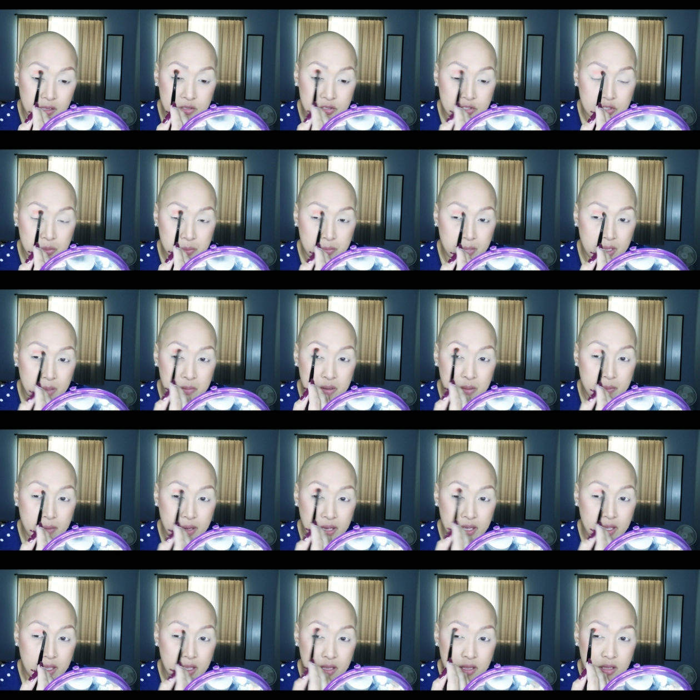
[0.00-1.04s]
So maybe
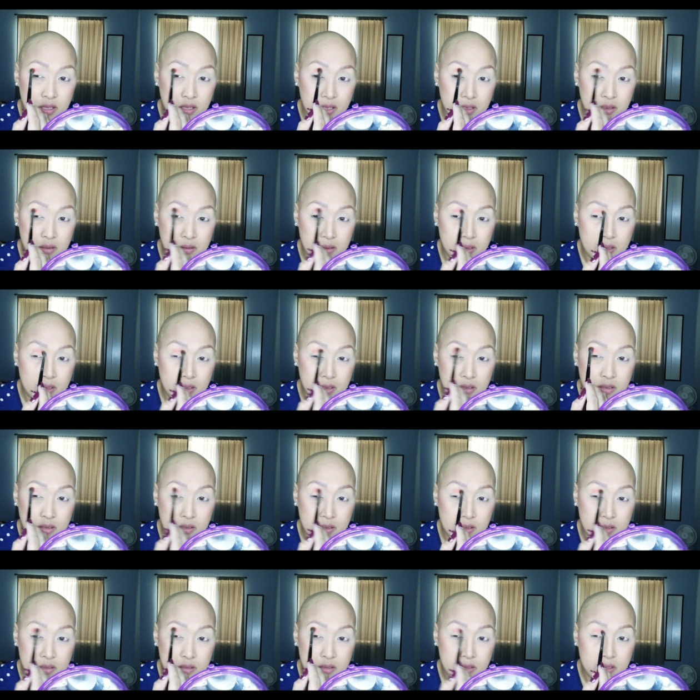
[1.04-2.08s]
my
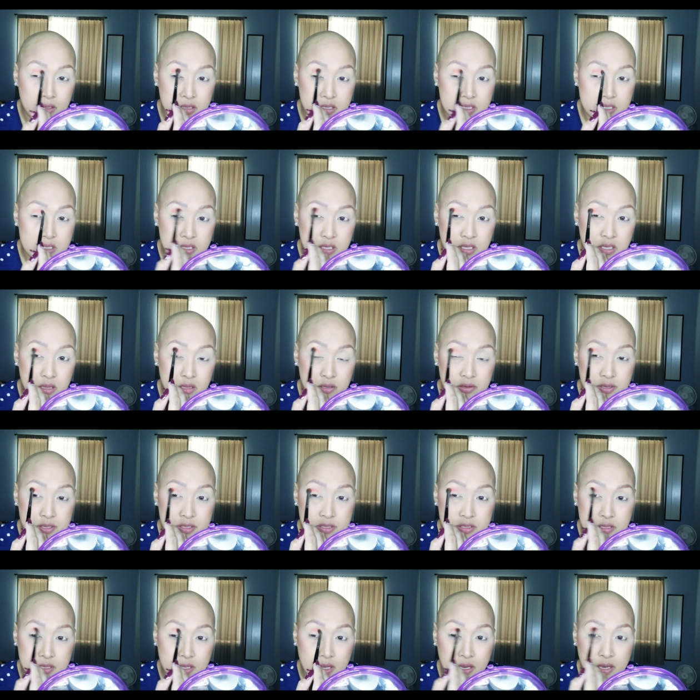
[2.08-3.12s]
concealer
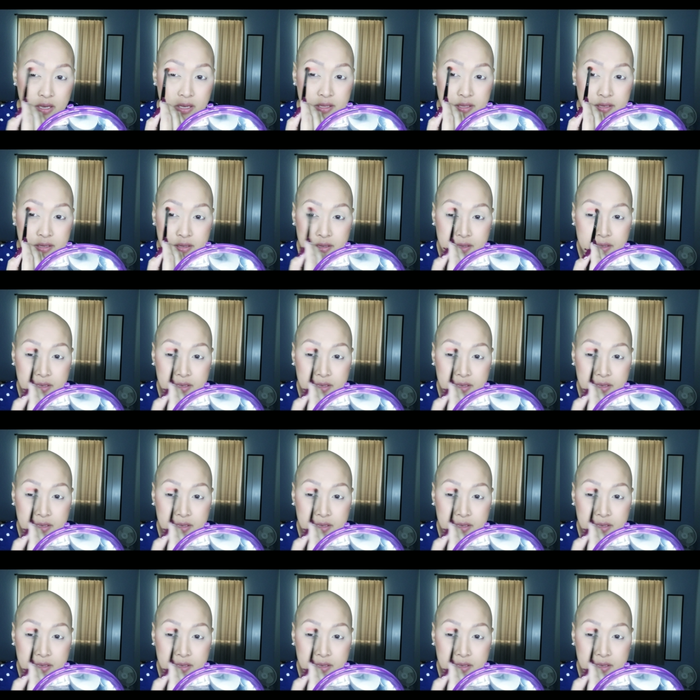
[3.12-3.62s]
is not